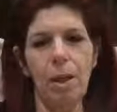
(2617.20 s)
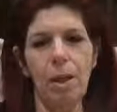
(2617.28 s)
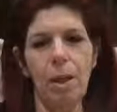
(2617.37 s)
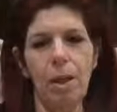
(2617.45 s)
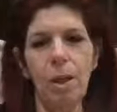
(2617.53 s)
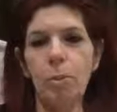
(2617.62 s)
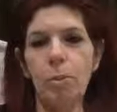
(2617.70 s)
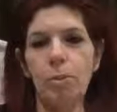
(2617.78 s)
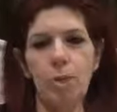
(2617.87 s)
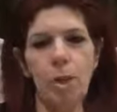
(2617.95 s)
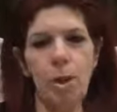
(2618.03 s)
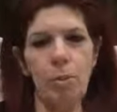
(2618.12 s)
Humans
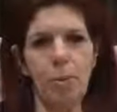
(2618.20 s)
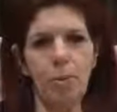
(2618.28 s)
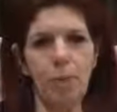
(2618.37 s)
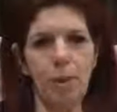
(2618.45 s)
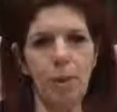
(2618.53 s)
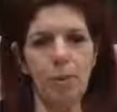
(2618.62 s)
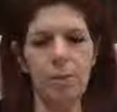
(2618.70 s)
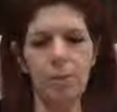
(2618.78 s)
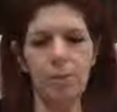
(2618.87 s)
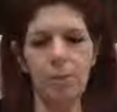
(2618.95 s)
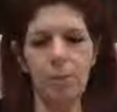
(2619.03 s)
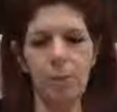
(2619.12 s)
are not perfect.
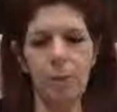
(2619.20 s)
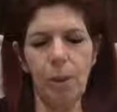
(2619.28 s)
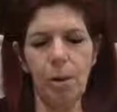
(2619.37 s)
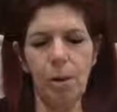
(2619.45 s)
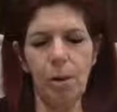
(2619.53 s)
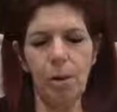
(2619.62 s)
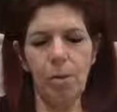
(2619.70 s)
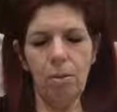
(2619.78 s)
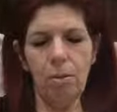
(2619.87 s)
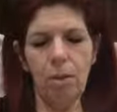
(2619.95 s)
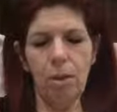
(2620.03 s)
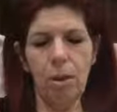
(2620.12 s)
We all
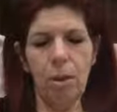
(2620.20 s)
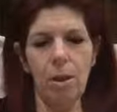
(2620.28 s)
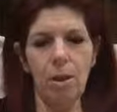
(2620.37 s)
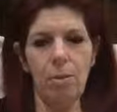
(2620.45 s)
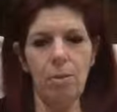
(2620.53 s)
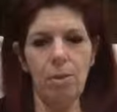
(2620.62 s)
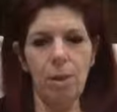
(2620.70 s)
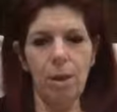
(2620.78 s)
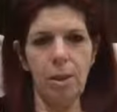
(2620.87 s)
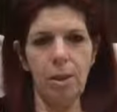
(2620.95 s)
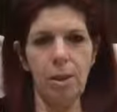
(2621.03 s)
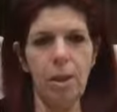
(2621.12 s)

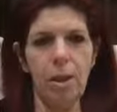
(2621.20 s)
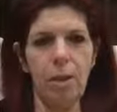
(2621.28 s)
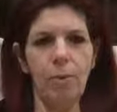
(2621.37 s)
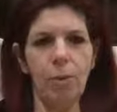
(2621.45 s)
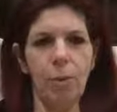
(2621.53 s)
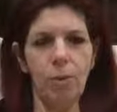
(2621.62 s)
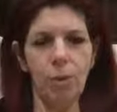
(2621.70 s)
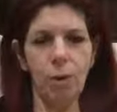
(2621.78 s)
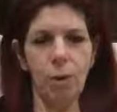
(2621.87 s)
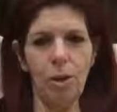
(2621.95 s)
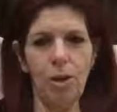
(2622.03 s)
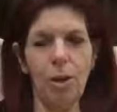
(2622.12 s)
sin and fall
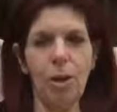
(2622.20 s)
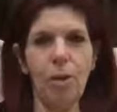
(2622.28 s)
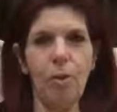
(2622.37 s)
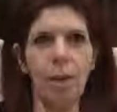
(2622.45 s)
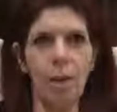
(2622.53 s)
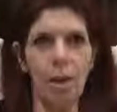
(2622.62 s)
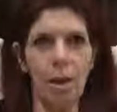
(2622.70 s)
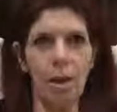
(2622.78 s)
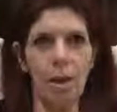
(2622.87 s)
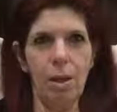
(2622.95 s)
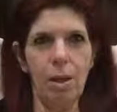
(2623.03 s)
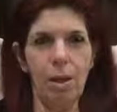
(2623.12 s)
short of the
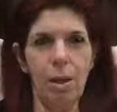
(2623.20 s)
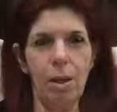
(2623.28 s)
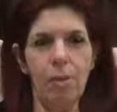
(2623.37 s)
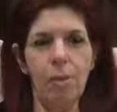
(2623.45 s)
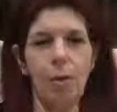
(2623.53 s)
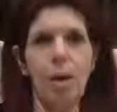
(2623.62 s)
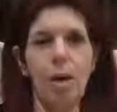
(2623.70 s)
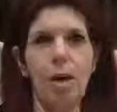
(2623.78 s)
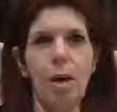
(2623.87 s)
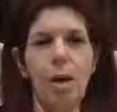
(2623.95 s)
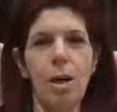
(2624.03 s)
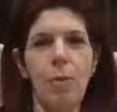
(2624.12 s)
God of
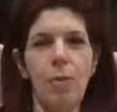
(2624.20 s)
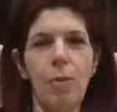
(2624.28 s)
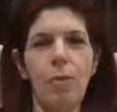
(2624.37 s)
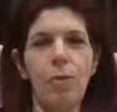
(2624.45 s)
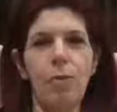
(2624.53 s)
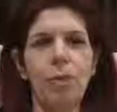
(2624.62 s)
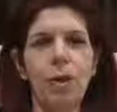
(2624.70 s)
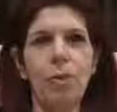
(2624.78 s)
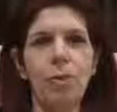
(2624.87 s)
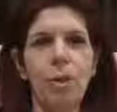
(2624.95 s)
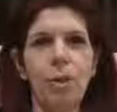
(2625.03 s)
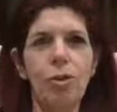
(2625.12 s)
we fall
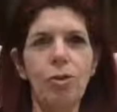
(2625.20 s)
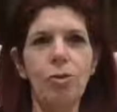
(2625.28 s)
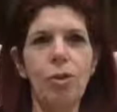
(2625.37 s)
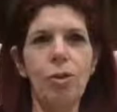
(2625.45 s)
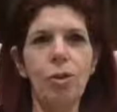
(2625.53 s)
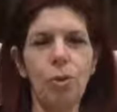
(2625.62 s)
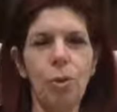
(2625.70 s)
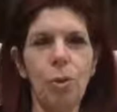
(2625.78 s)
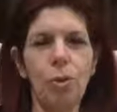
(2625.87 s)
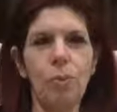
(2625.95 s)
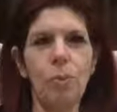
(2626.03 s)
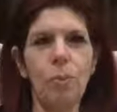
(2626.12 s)

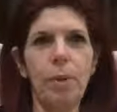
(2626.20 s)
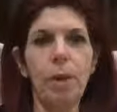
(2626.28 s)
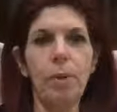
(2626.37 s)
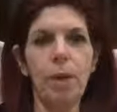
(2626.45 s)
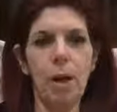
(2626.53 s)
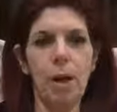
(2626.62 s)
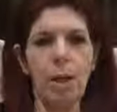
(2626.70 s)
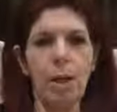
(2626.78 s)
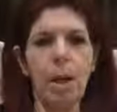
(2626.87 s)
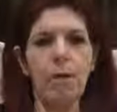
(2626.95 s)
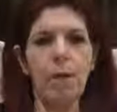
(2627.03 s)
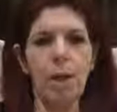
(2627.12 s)
short of God
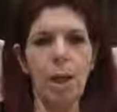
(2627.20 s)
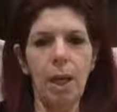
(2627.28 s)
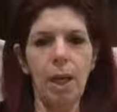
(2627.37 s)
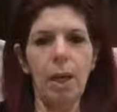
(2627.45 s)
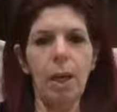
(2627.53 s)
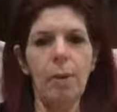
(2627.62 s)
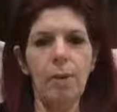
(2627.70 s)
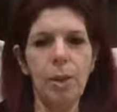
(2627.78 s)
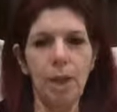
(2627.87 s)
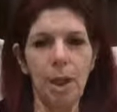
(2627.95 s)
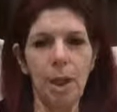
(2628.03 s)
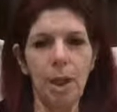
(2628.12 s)
every day, every
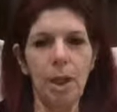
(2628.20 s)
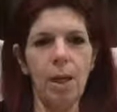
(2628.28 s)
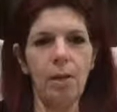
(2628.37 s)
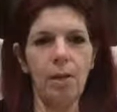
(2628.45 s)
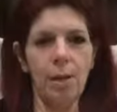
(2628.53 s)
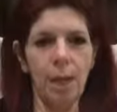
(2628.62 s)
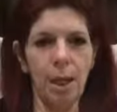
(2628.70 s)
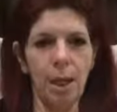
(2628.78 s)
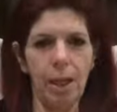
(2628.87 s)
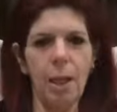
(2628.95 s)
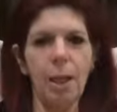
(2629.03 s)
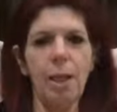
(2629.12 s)
day, every day.
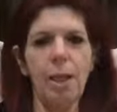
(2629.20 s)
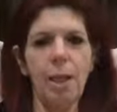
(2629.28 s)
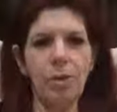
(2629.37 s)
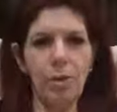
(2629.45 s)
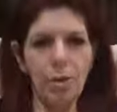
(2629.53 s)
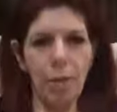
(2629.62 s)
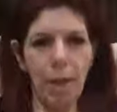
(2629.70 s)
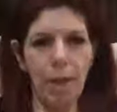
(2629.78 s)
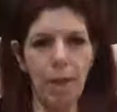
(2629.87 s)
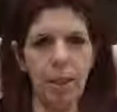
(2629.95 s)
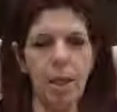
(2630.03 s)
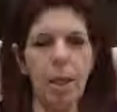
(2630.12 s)
That's
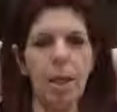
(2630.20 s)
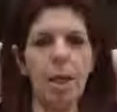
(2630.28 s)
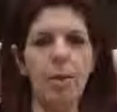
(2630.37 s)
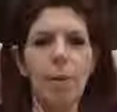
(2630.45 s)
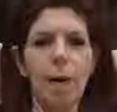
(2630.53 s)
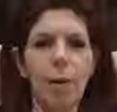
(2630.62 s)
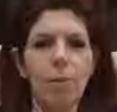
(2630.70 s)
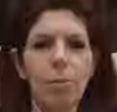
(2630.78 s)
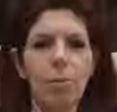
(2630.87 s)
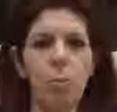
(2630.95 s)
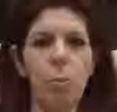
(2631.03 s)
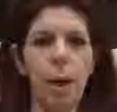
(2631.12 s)
humanity.
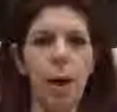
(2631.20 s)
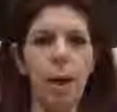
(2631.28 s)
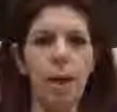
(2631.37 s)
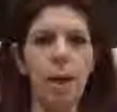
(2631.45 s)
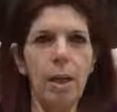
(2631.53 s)
That's why